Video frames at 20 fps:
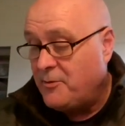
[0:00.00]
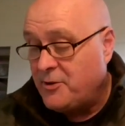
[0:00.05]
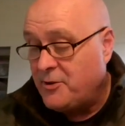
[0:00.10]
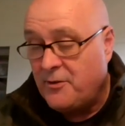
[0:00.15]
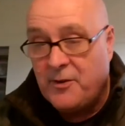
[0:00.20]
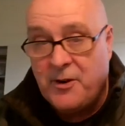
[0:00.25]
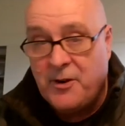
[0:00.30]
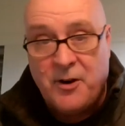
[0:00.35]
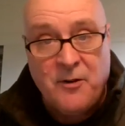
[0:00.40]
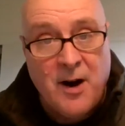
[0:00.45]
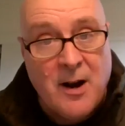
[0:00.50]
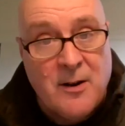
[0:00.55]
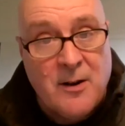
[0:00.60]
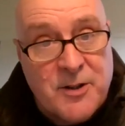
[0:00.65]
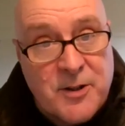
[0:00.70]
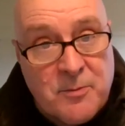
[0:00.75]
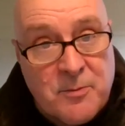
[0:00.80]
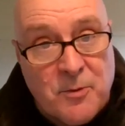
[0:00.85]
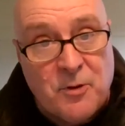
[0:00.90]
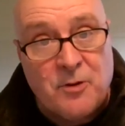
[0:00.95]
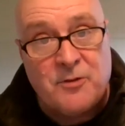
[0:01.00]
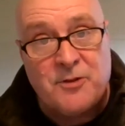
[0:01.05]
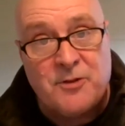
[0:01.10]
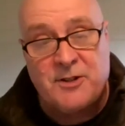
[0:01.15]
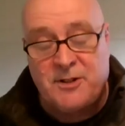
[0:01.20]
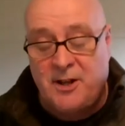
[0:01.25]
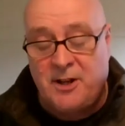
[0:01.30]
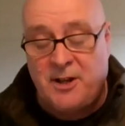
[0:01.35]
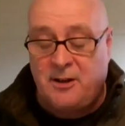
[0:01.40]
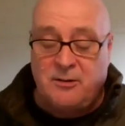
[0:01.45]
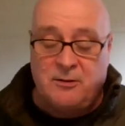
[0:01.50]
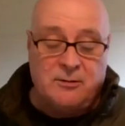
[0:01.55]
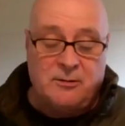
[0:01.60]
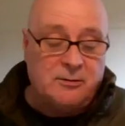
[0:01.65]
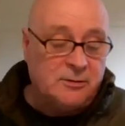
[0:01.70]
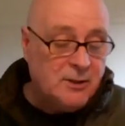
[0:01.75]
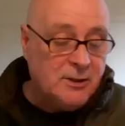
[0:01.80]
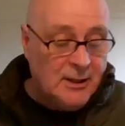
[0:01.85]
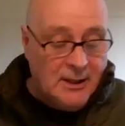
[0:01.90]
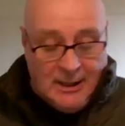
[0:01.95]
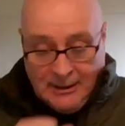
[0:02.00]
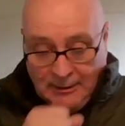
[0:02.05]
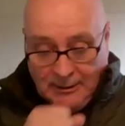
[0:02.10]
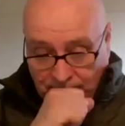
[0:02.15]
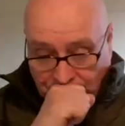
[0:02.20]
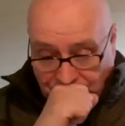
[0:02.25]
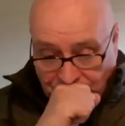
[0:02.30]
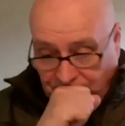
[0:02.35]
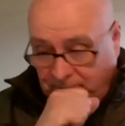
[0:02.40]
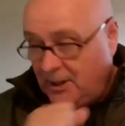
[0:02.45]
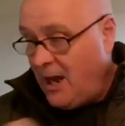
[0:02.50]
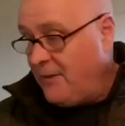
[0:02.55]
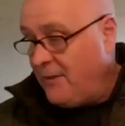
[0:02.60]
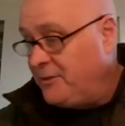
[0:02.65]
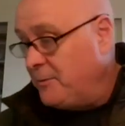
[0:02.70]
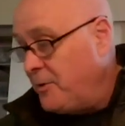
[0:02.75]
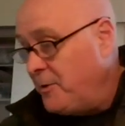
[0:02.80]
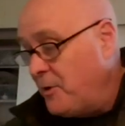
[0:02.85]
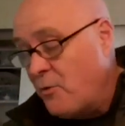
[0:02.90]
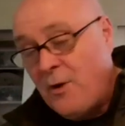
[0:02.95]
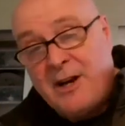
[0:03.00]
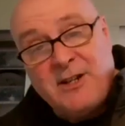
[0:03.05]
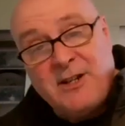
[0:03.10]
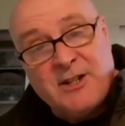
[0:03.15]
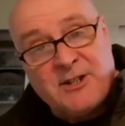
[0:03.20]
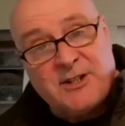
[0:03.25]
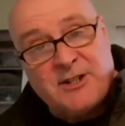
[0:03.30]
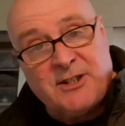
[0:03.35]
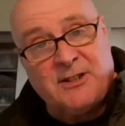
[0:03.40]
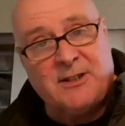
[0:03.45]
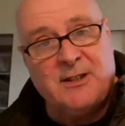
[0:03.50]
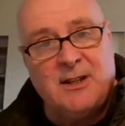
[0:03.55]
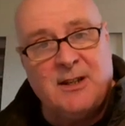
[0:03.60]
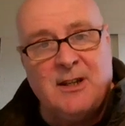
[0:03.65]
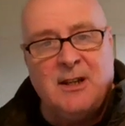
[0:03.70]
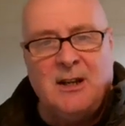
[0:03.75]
driven grouse moors, as they're called, have to be registered.